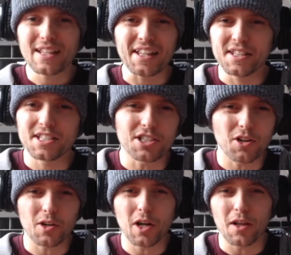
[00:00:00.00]
This is
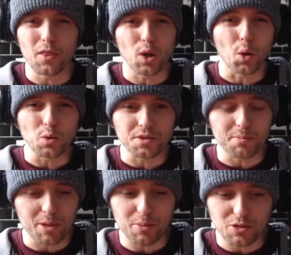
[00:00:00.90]
on like loads of
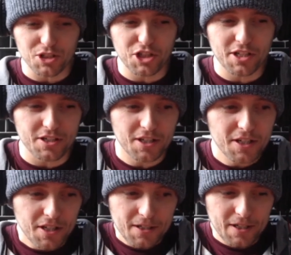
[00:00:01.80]
people's agenda.
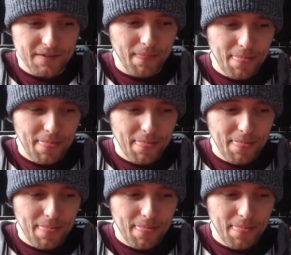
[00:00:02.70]
Like,